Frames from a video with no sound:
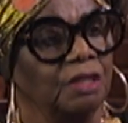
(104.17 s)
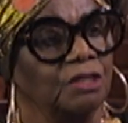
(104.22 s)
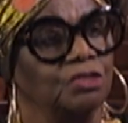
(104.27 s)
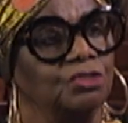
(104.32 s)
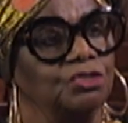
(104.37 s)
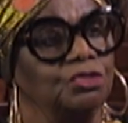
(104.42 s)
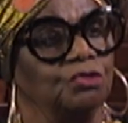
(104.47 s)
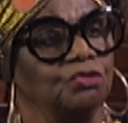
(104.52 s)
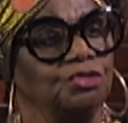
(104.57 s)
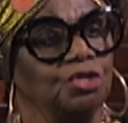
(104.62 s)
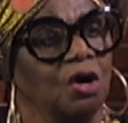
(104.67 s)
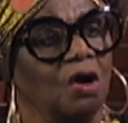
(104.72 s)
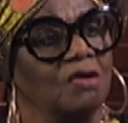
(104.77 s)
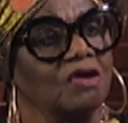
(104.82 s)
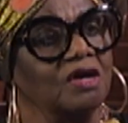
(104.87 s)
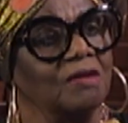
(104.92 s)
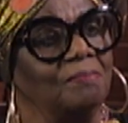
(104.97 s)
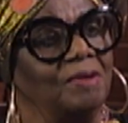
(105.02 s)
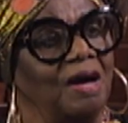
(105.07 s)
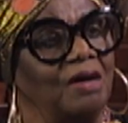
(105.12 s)
to talk
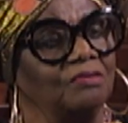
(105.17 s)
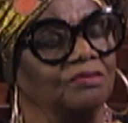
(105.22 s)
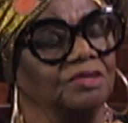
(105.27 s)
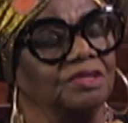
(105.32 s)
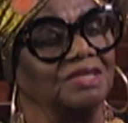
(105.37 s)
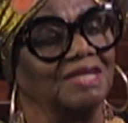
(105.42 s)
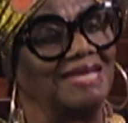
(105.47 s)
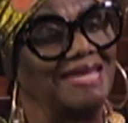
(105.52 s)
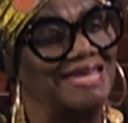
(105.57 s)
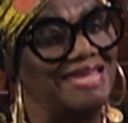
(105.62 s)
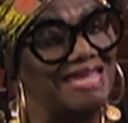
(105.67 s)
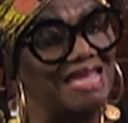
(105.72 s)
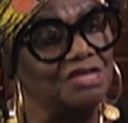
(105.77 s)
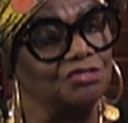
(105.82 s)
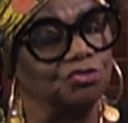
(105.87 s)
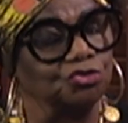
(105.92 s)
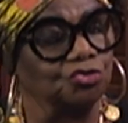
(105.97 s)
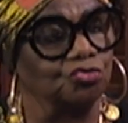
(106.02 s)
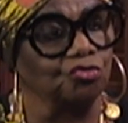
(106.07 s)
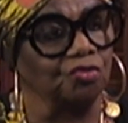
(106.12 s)
about the
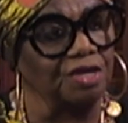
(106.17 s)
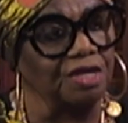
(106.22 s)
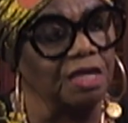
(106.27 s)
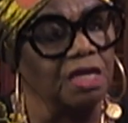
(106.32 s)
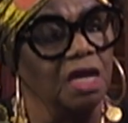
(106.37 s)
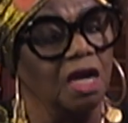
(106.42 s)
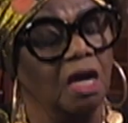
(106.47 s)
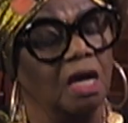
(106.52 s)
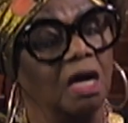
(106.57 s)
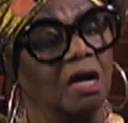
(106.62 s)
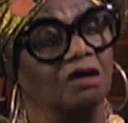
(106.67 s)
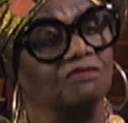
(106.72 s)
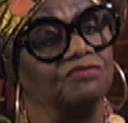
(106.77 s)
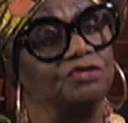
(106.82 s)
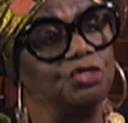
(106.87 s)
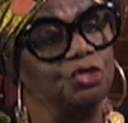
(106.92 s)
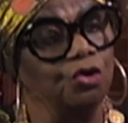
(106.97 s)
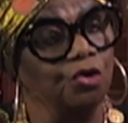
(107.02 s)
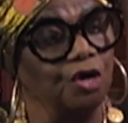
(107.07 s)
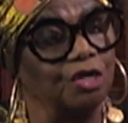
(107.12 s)
history of
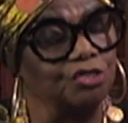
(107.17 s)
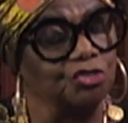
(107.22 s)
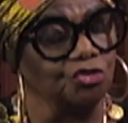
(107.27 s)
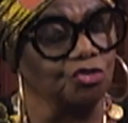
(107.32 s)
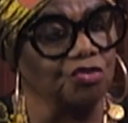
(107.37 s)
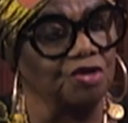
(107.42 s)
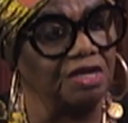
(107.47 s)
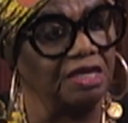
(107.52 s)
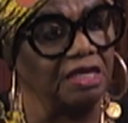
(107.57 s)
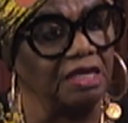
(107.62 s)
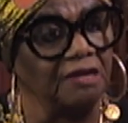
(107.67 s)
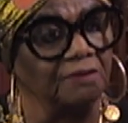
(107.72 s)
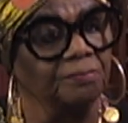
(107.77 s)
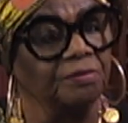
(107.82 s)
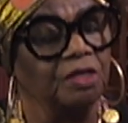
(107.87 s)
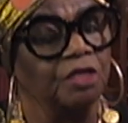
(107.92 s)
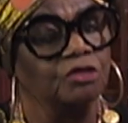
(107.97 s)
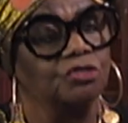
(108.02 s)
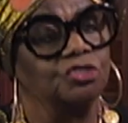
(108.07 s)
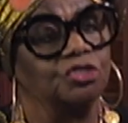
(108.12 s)
your journey
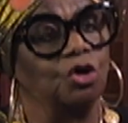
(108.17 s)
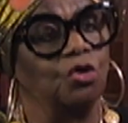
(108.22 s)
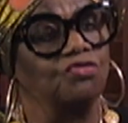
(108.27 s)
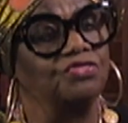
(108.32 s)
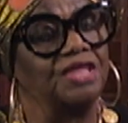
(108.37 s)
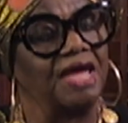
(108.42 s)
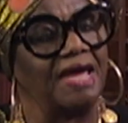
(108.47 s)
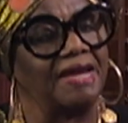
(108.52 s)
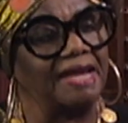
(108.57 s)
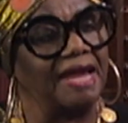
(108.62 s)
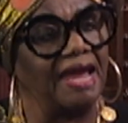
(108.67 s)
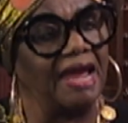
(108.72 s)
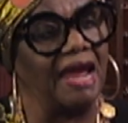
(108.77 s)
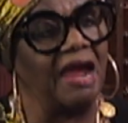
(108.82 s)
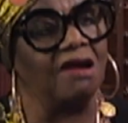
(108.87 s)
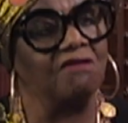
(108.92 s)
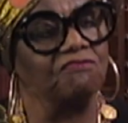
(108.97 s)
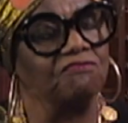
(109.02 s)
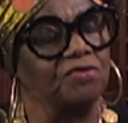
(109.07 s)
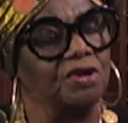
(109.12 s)
so that
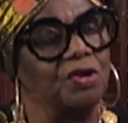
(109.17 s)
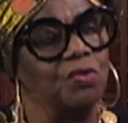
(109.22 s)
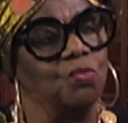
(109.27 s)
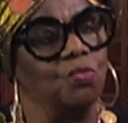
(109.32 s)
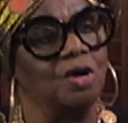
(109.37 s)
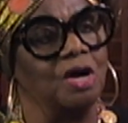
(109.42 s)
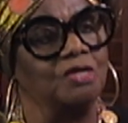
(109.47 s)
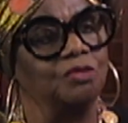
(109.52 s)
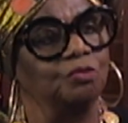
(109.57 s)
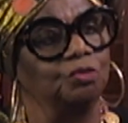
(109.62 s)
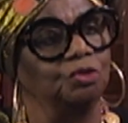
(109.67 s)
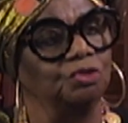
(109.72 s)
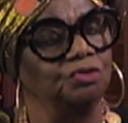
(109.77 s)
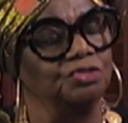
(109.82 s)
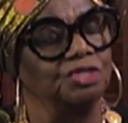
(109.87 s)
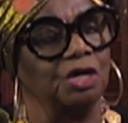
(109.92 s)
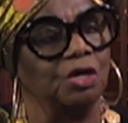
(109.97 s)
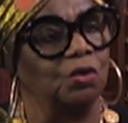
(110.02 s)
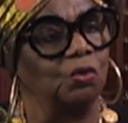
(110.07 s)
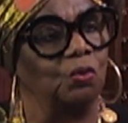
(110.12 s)
everyone will
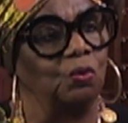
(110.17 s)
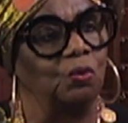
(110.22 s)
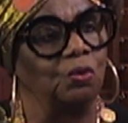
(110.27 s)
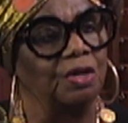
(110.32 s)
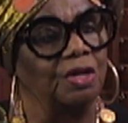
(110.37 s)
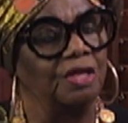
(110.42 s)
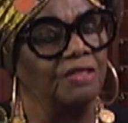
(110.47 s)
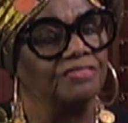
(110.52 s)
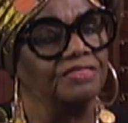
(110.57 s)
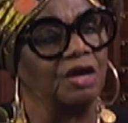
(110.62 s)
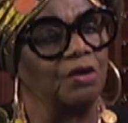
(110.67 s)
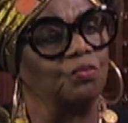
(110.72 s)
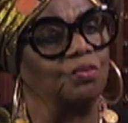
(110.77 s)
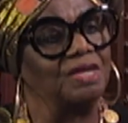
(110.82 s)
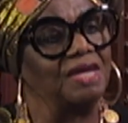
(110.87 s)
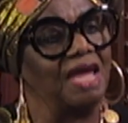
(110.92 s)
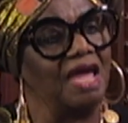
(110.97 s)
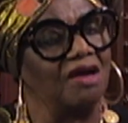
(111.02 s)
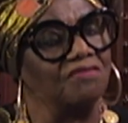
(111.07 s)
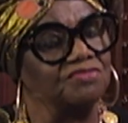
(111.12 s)
know that we
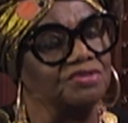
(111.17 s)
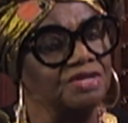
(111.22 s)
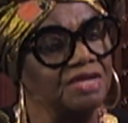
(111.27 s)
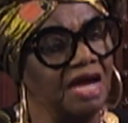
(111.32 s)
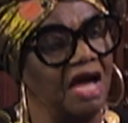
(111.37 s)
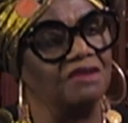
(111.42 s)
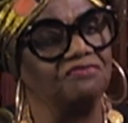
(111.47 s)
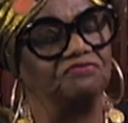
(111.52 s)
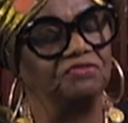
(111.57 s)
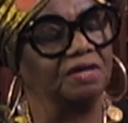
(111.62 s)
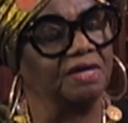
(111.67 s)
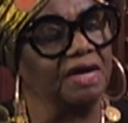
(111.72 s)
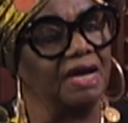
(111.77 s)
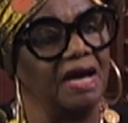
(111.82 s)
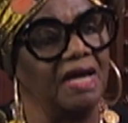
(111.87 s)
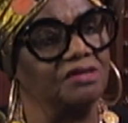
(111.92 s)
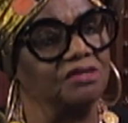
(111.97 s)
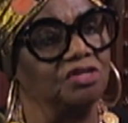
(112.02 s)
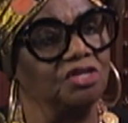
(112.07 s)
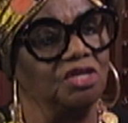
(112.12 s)
have not
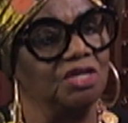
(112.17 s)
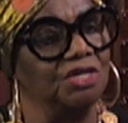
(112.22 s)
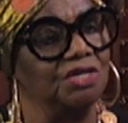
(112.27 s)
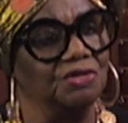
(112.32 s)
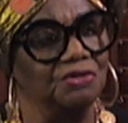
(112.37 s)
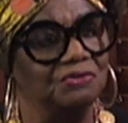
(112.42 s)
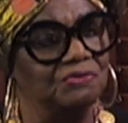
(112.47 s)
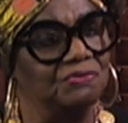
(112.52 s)
forgotten you